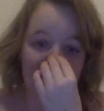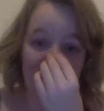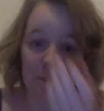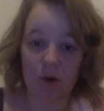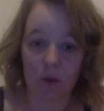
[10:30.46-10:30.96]

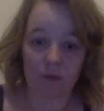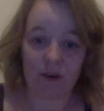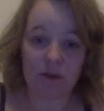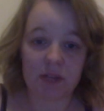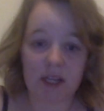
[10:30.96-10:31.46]
slapping on the
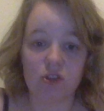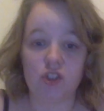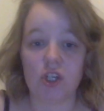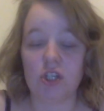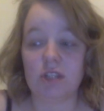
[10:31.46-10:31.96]

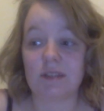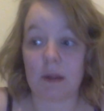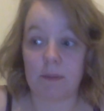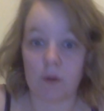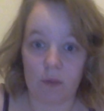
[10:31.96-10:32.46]
foundation,
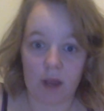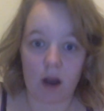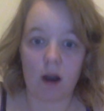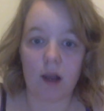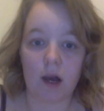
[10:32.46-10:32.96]
slapping on the
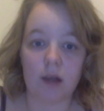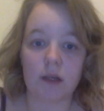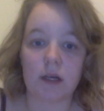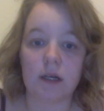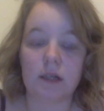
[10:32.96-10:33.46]

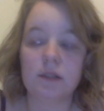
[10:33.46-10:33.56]
eyeliner.